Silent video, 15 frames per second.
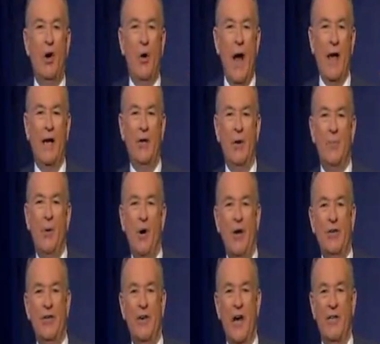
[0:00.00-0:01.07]
O'Reilly
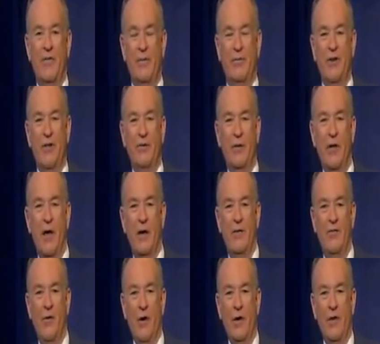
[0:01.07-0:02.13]
reporting tonight from Southern
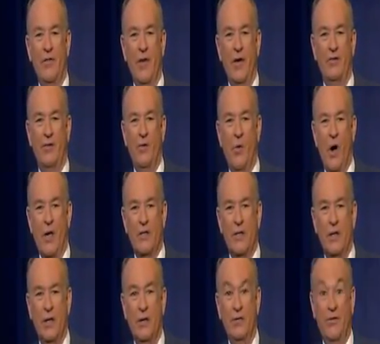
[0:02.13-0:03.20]
California. Thanks for
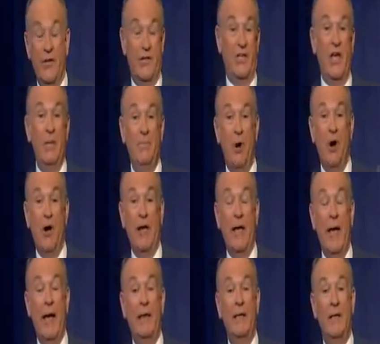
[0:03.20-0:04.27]
watching us. The Tea
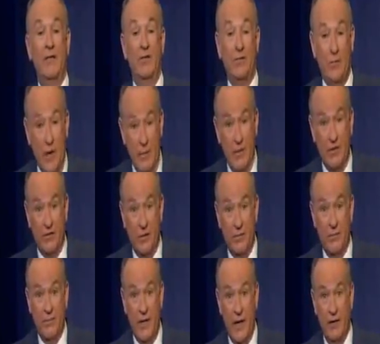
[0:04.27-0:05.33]
Party and
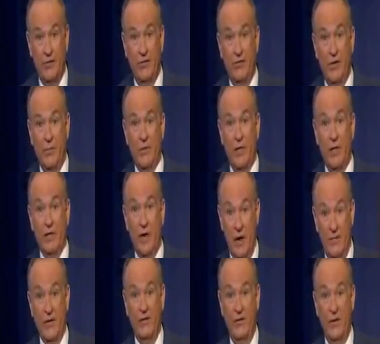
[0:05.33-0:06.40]
extremism, that is the subject
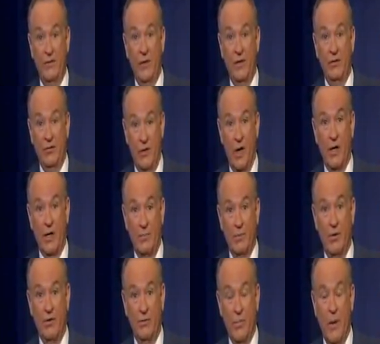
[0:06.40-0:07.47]
of this evening's Talking
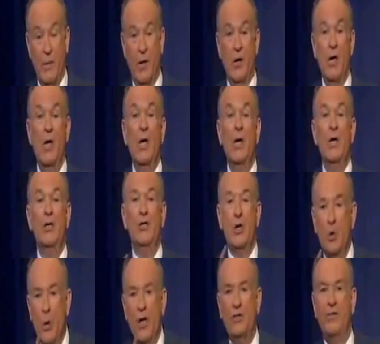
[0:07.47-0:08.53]
Points memo.
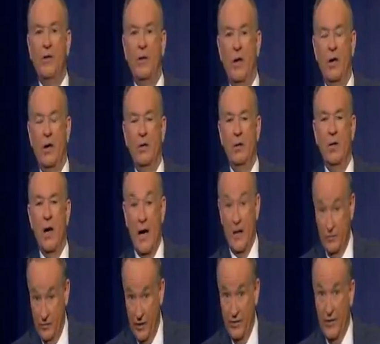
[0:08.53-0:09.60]
2 weeks ago, I
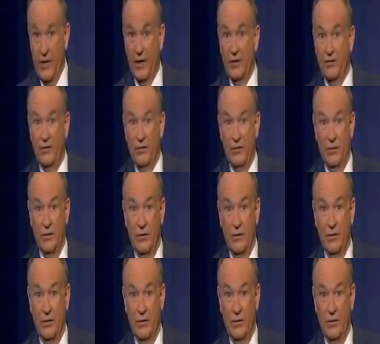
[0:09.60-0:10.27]
said this.